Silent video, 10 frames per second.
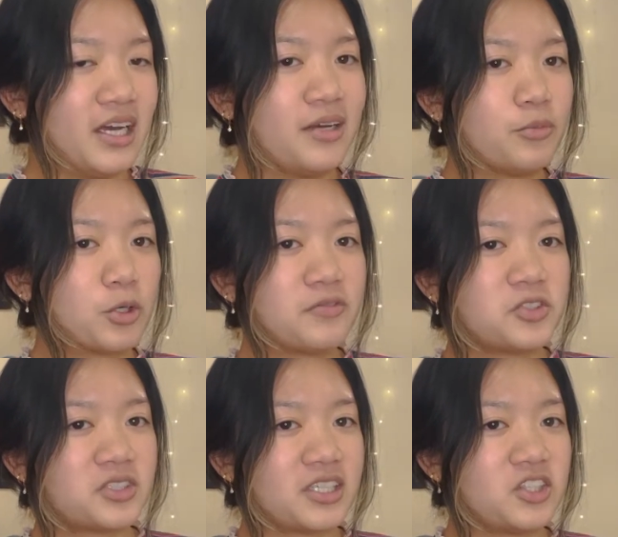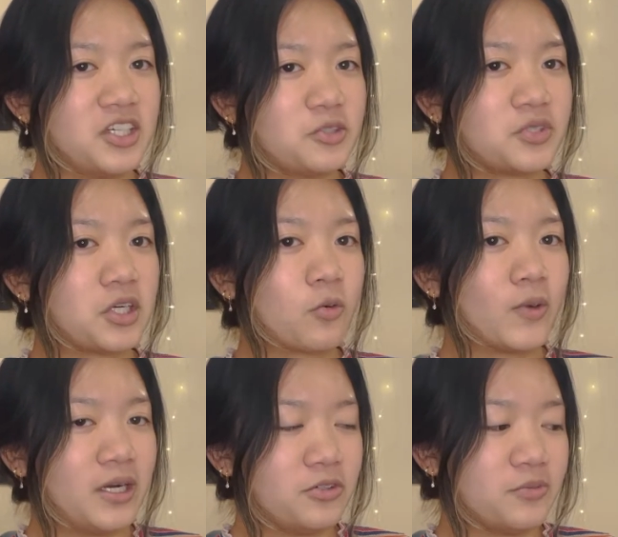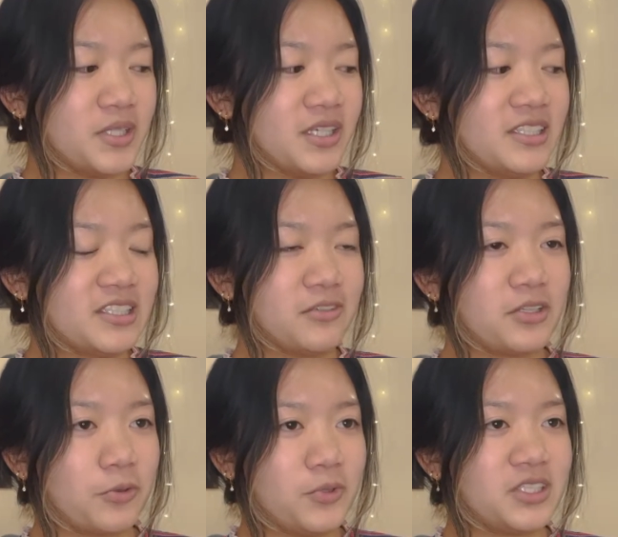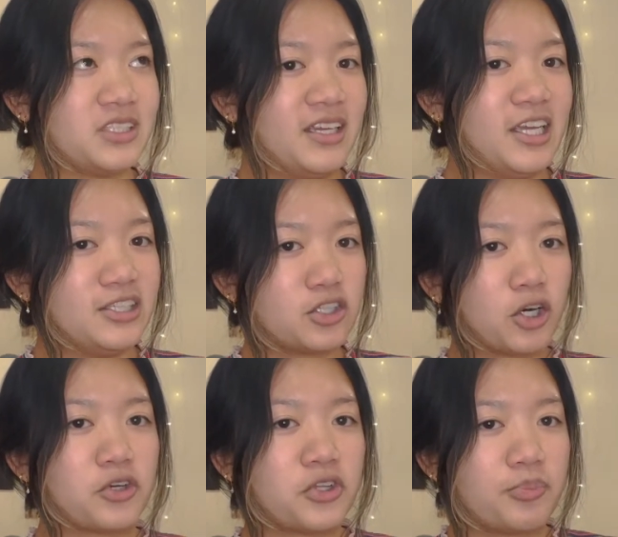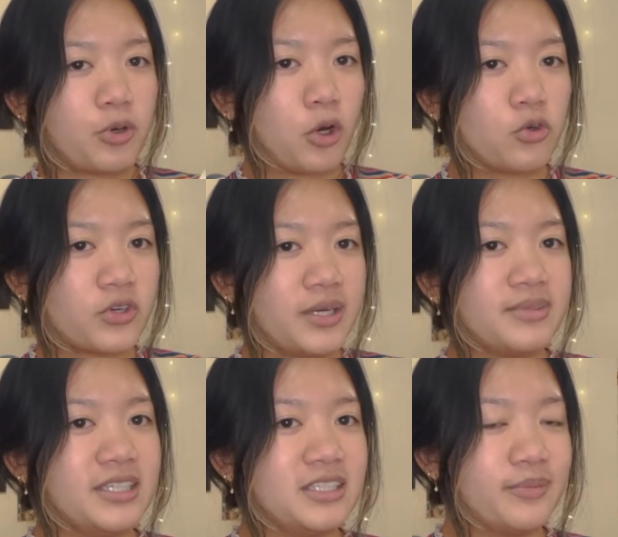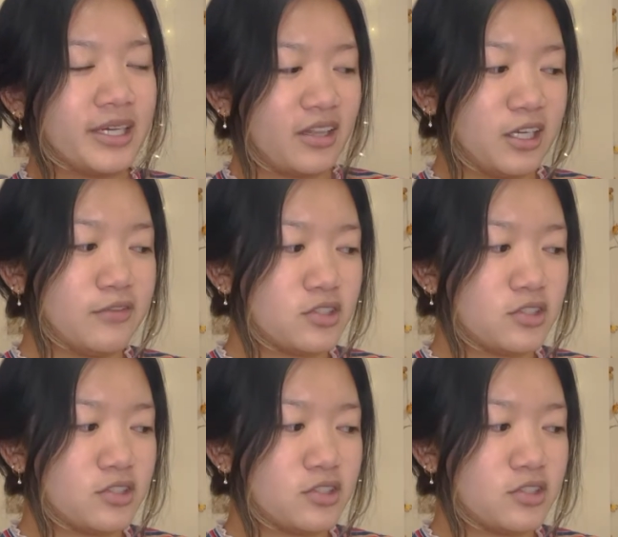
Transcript: I'm more of just like change what's around me instead of like what's internally programmed into my life.